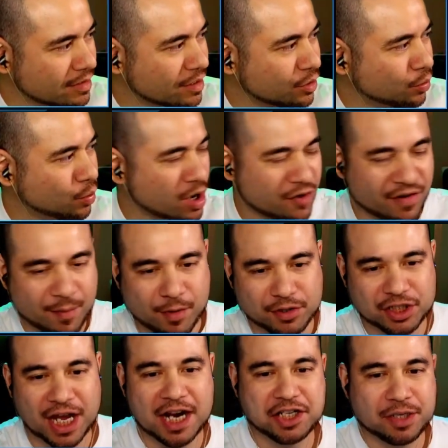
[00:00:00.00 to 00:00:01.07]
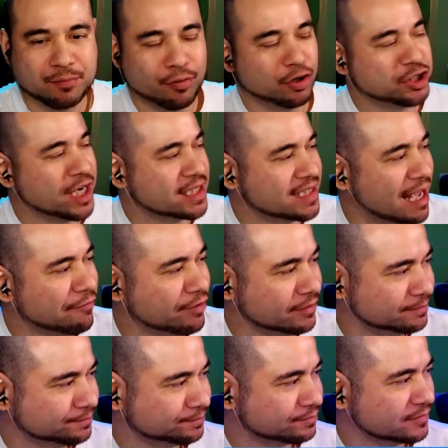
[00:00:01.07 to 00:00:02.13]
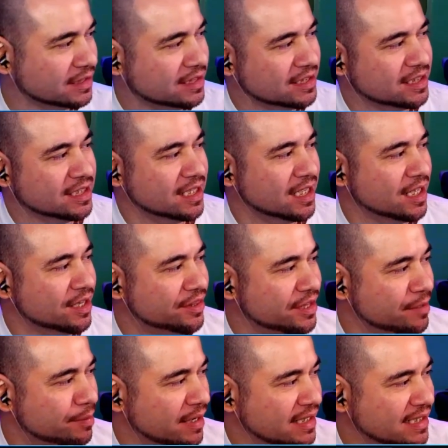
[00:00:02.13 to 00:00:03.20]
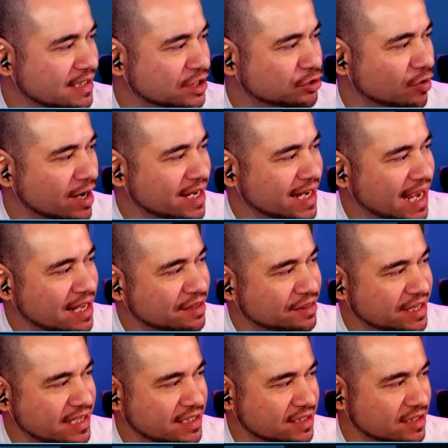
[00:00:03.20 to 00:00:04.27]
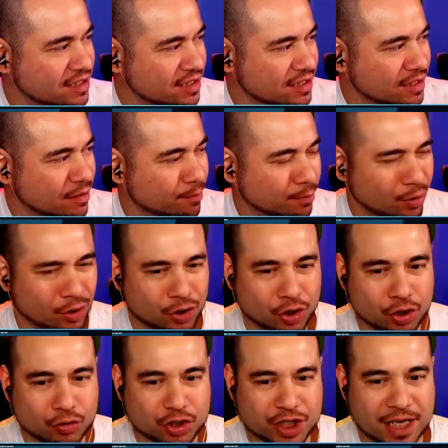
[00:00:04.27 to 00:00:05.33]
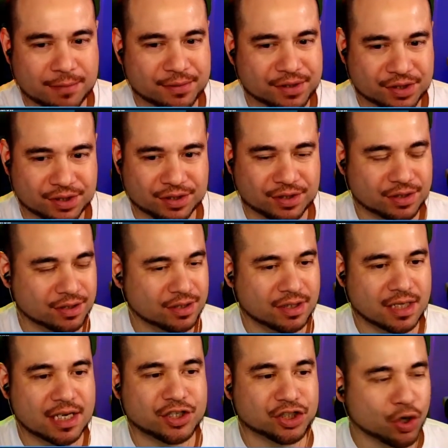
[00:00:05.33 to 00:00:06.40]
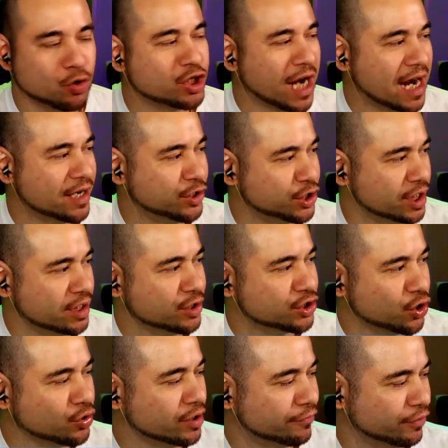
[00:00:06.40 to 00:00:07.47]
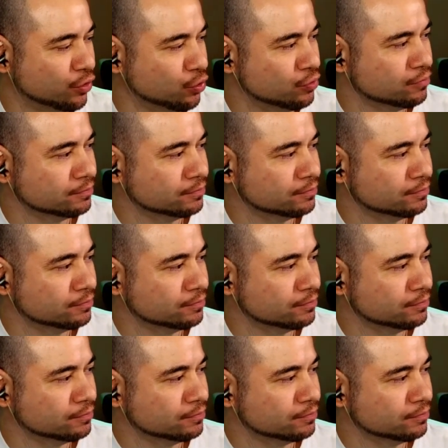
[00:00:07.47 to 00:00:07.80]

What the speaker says: One of our most challenging projects ever. The ability to try and get these polygonal shapes is so challenging, so difficult.